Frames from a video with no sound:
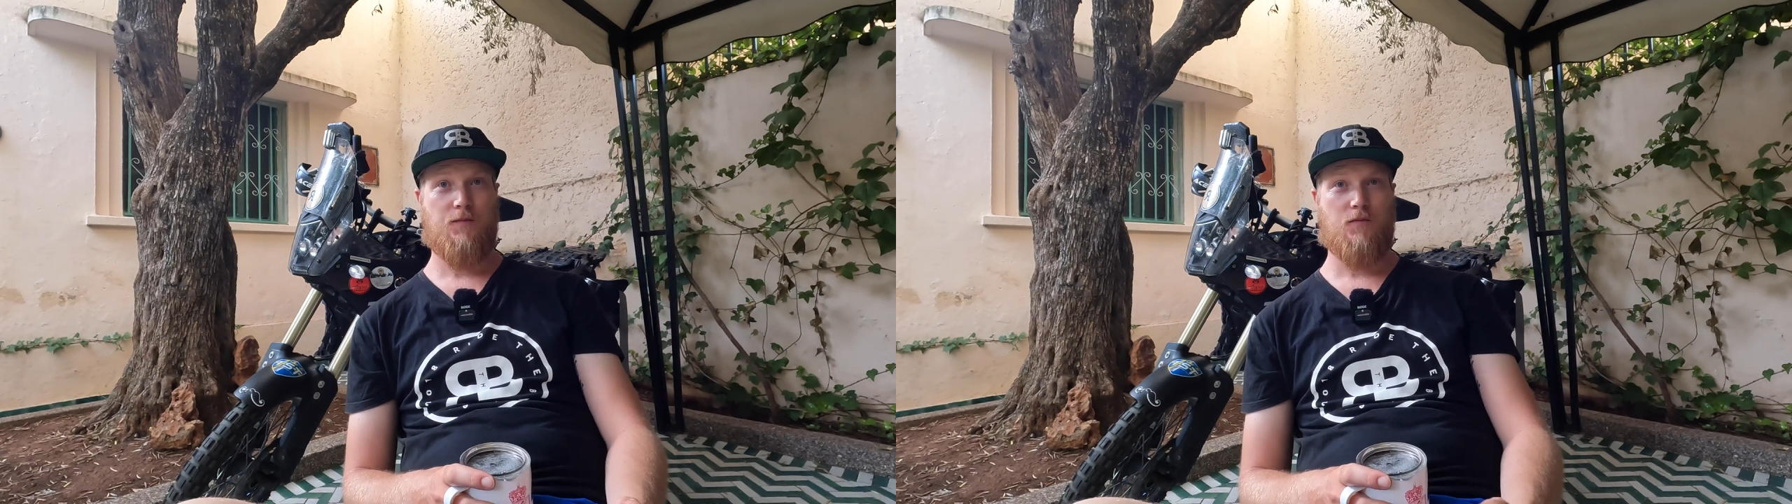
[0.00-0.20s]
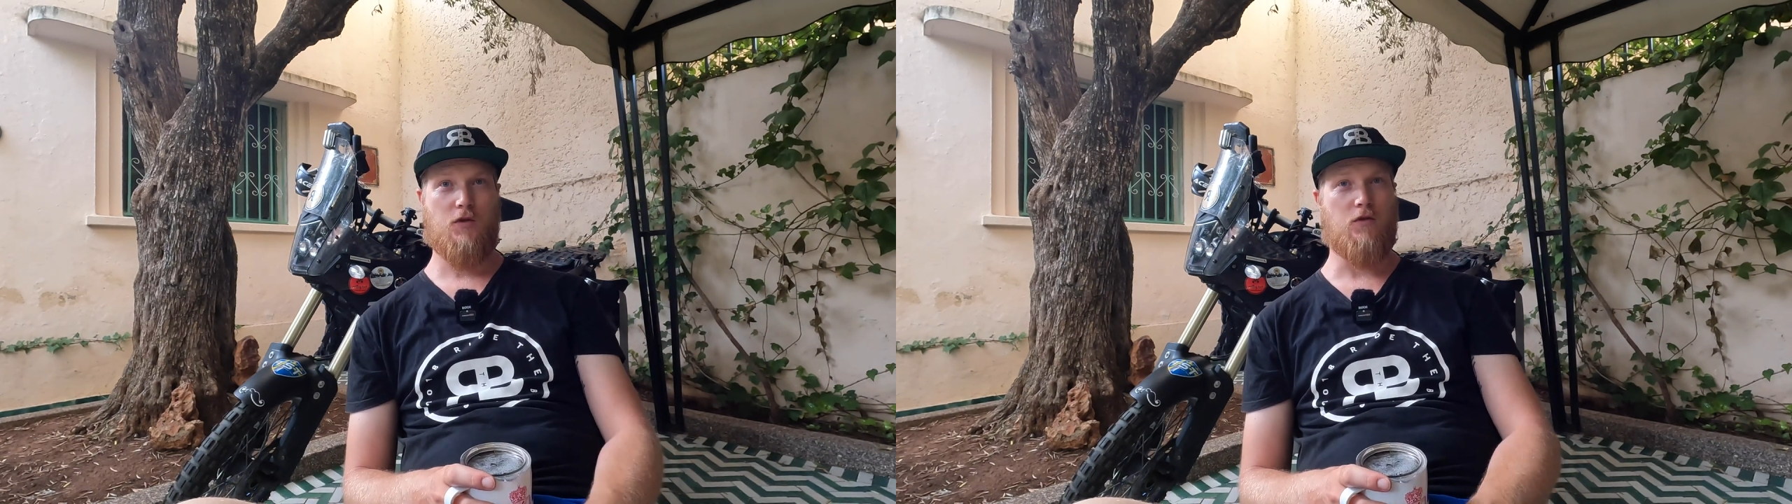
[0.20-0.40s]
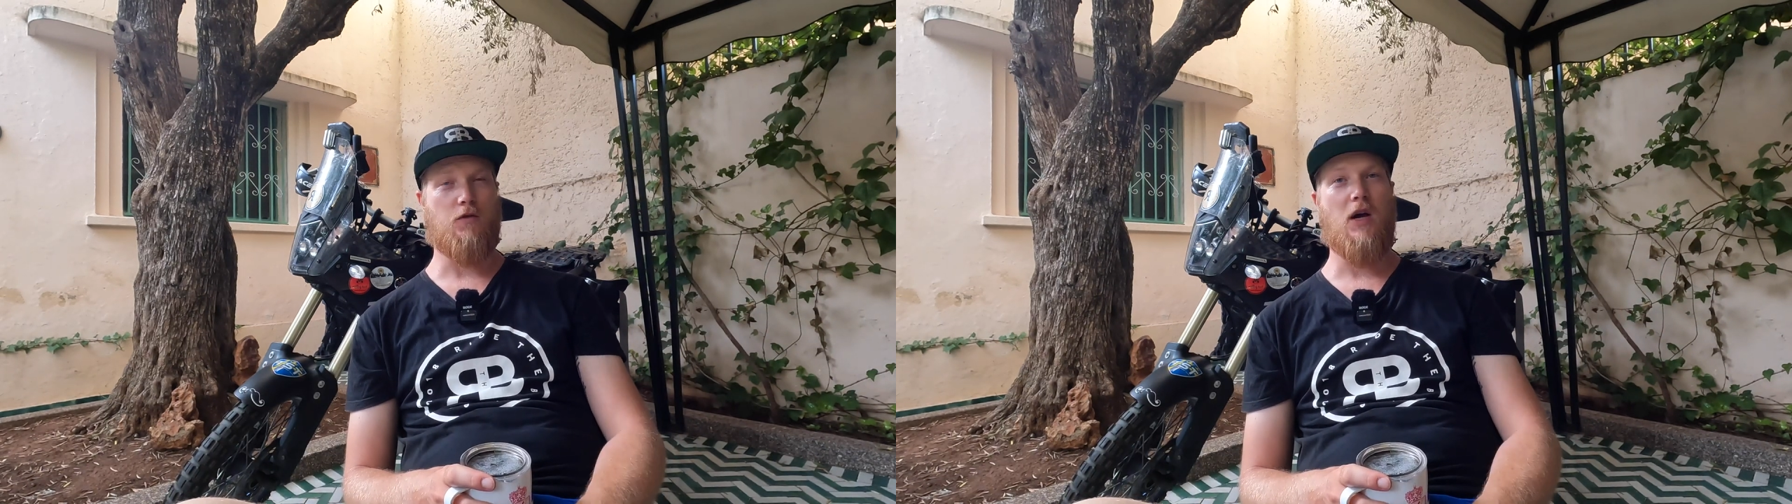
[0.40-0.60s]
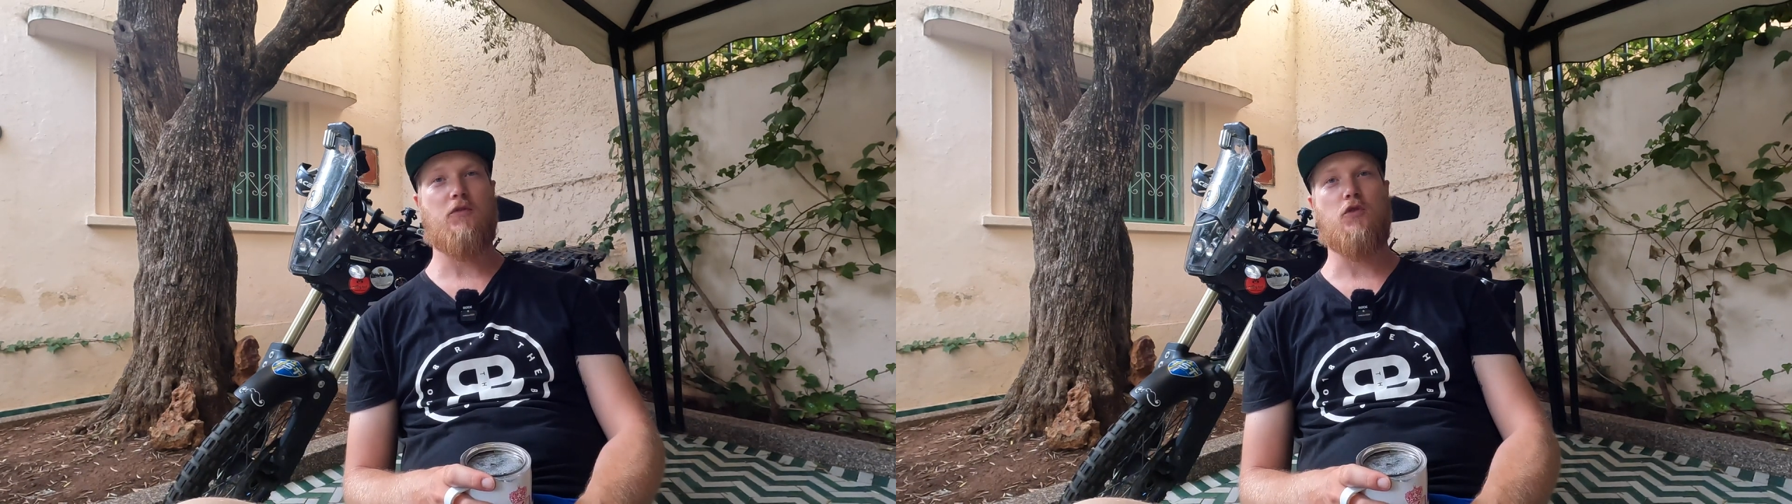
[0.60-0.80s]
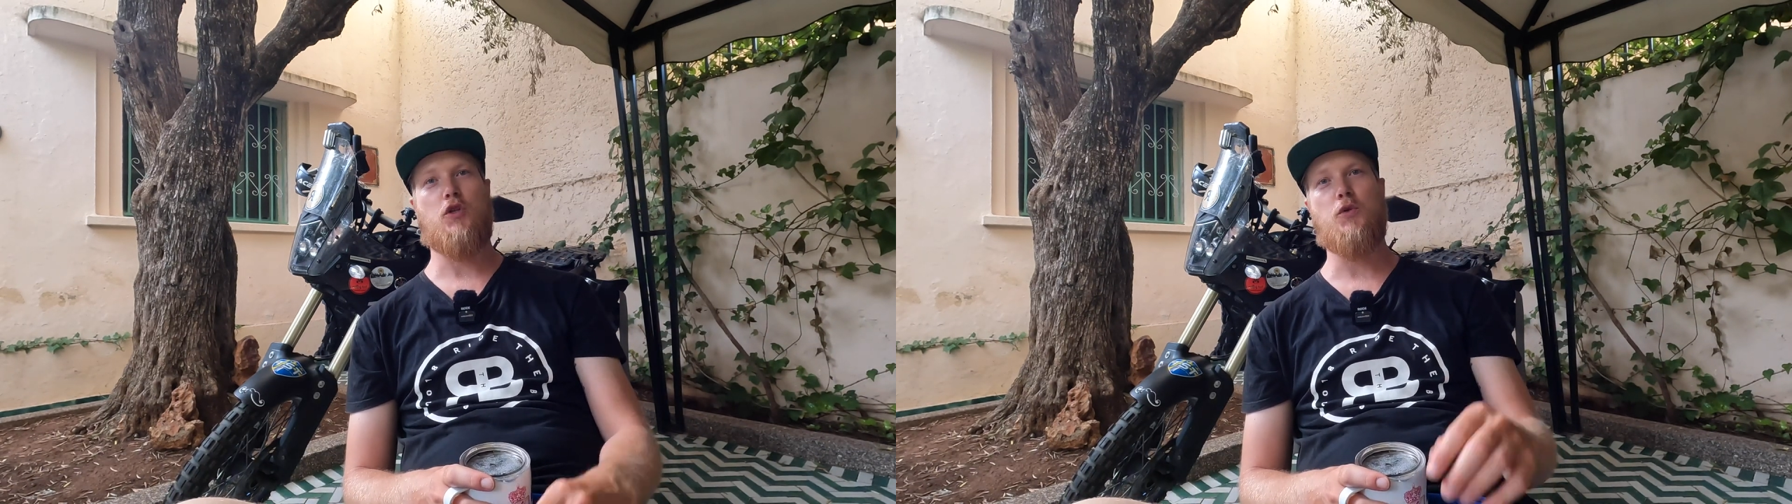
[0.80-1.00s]
So you have
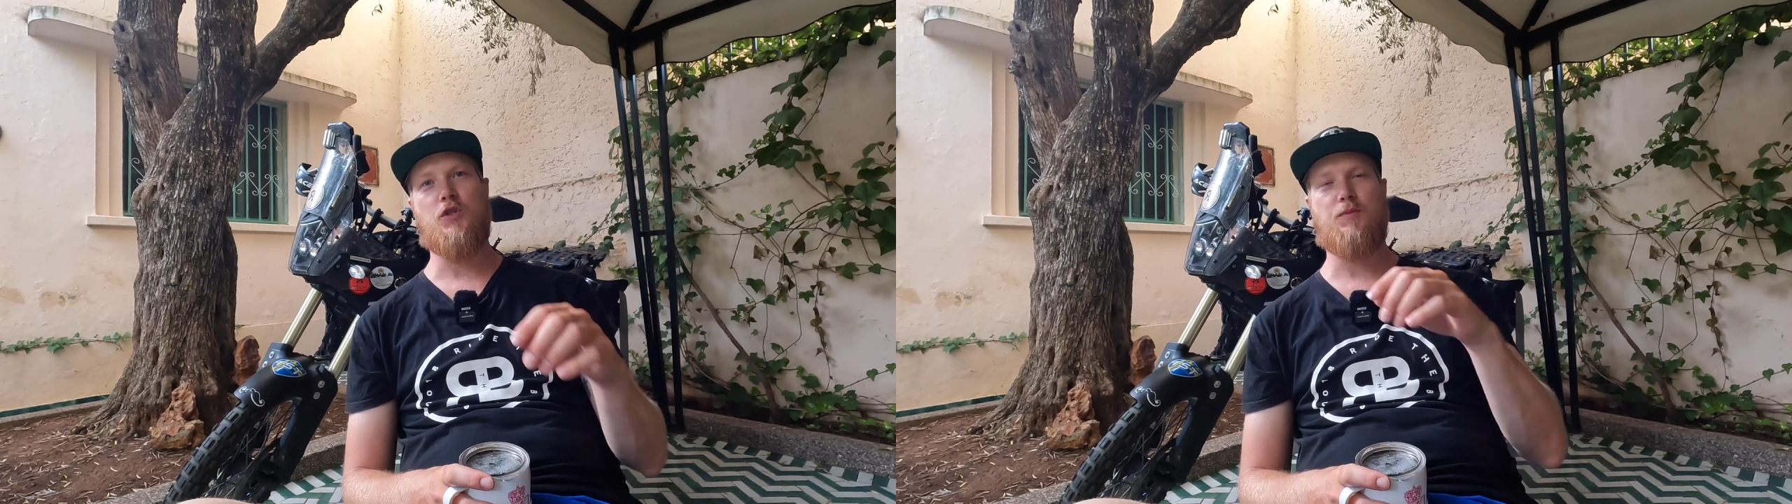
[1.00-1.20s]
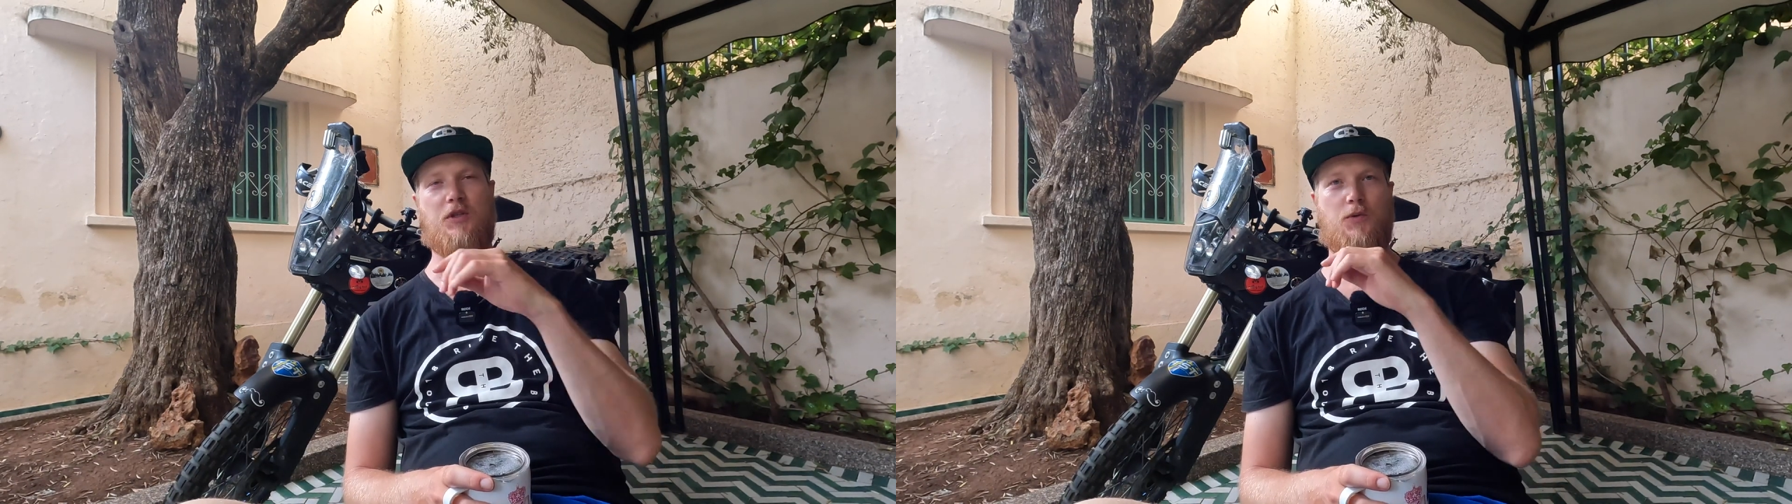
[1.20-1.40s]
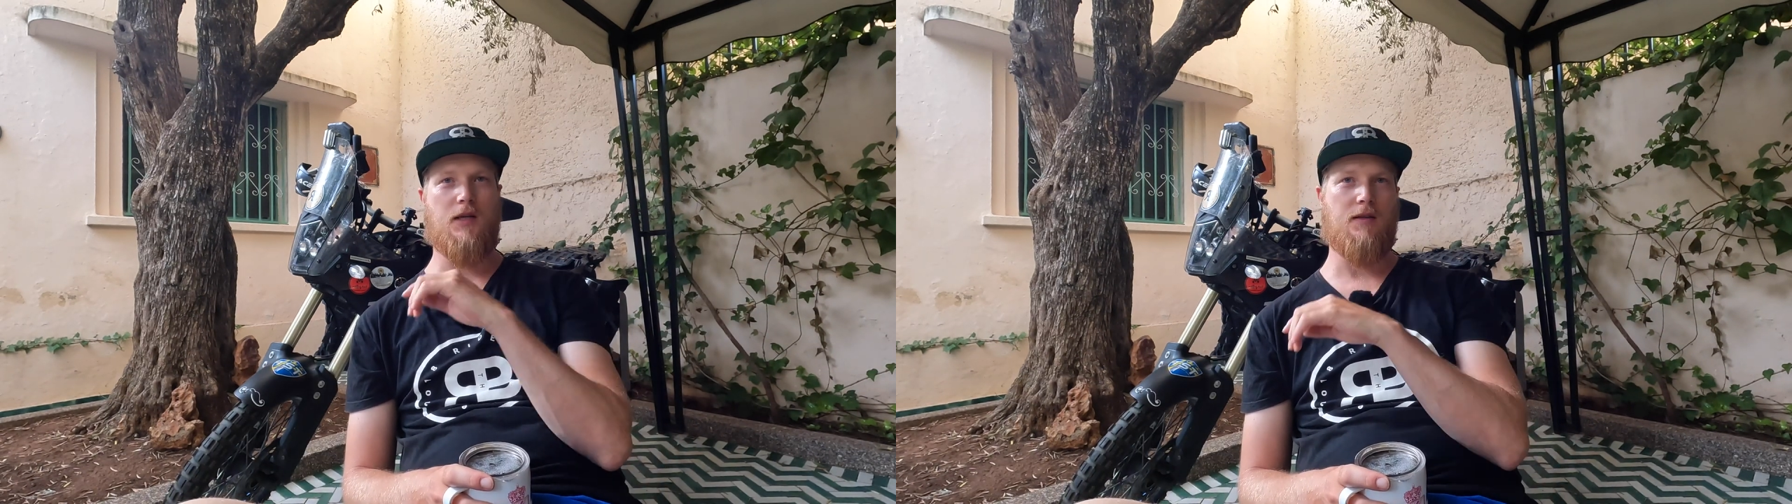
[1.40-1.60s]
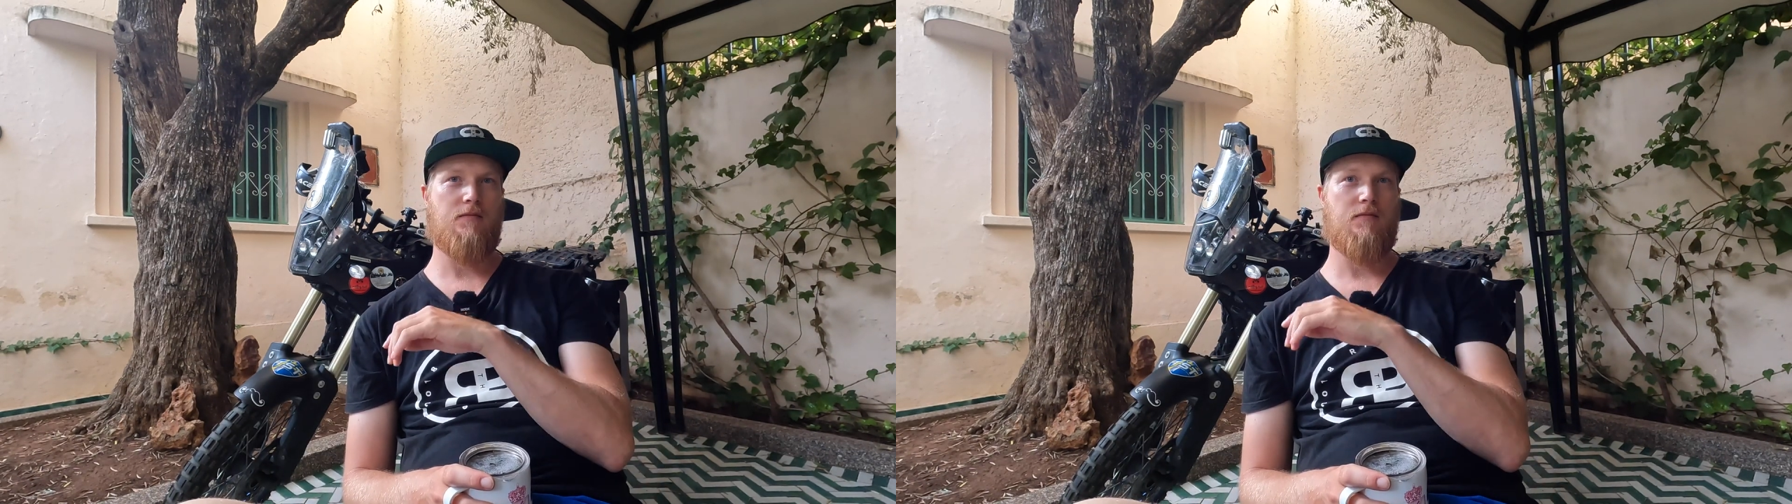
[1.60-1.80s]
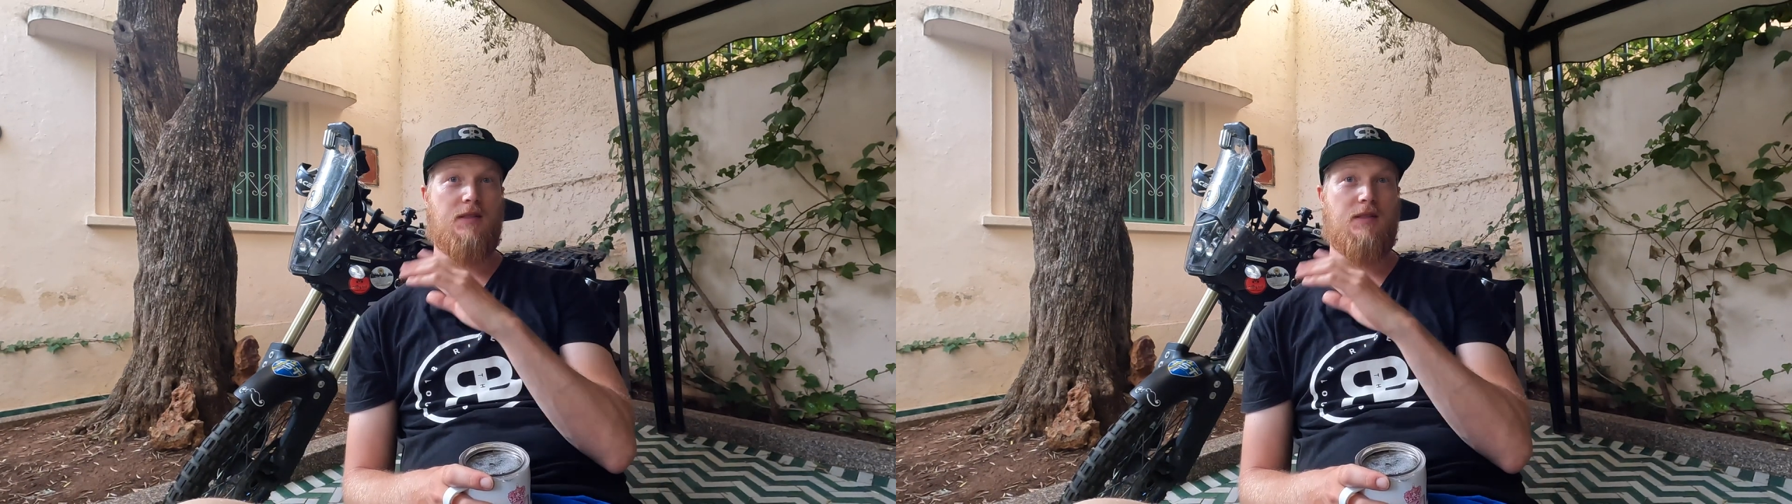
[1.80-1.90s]
to choose between